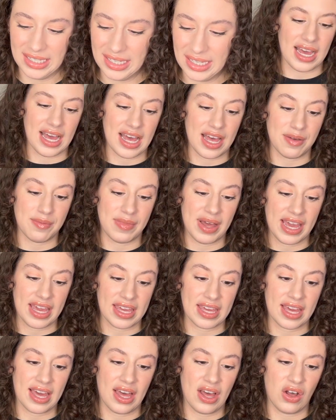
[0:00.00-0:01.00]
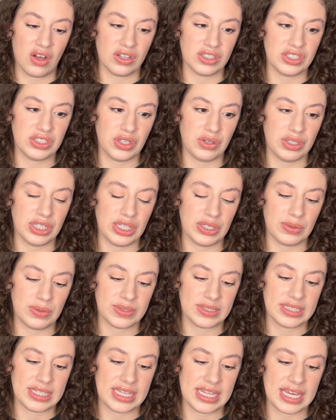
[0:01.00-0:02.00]
I also
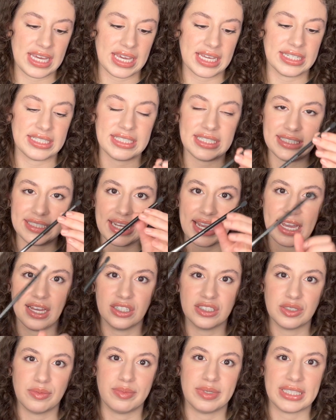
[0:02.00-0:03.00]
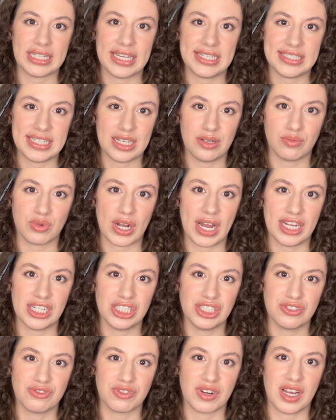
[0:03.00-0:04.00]
use the detailed blending
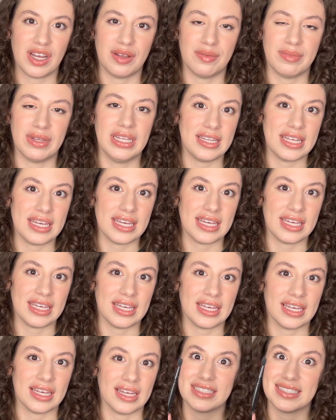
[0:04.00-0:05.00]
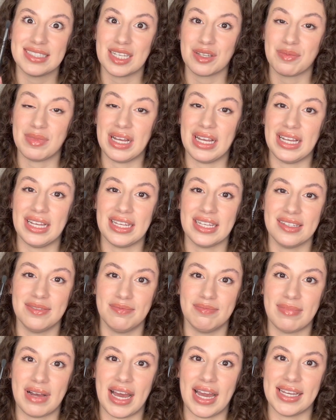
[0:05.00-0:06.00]
brush from the Sigma
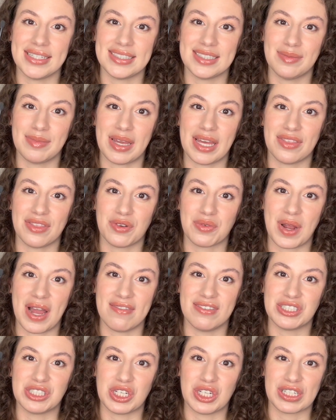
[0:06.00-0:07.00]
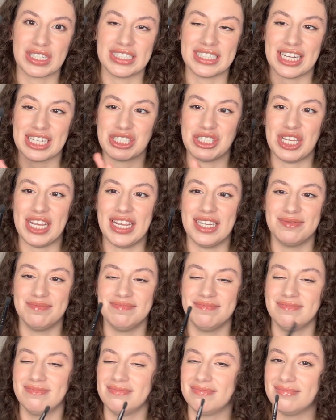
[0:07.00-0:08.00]
by Samantha Ravindal collection.
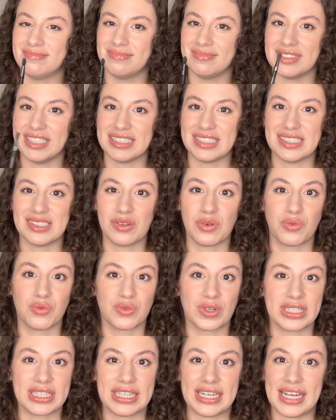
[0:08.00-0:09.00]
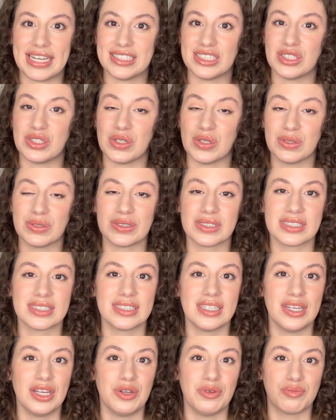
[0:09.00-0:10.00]
This is really nice. Those
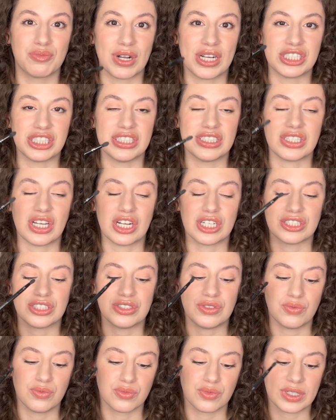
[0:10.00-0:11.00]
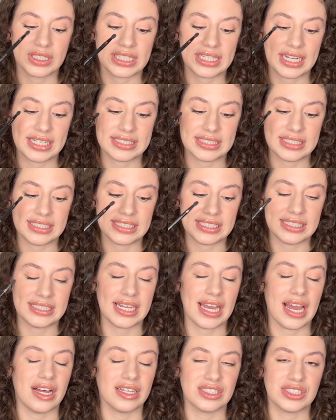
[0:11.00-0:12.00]
brushes are really nice and
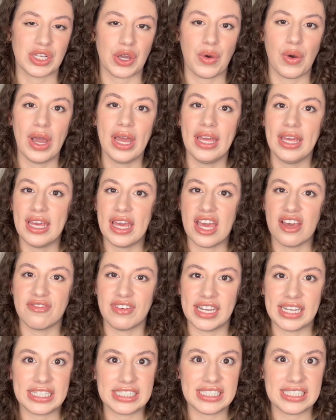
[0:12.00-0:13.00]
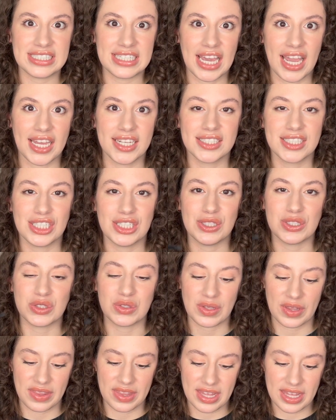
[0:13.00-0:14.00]
detailed. So if I decide to use
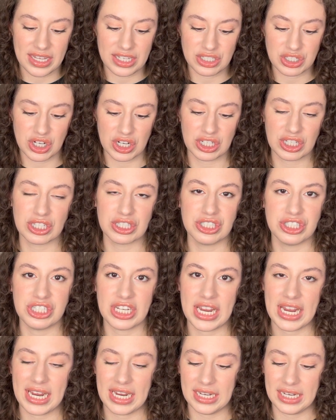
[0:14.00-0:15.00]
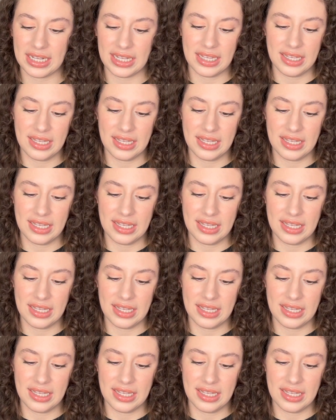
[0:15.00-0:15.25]
the darker shade